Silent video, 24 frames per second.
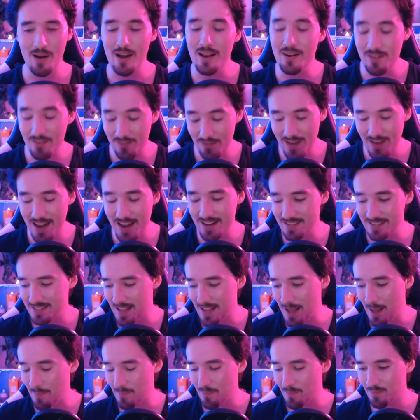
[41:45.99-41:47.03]
And in fairness,
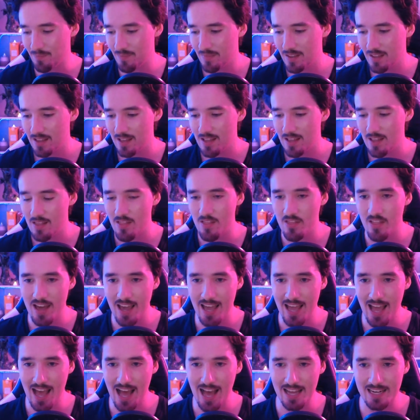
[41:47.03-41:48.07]

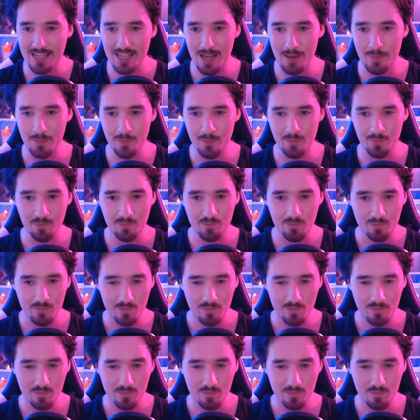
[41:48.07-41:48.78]
they had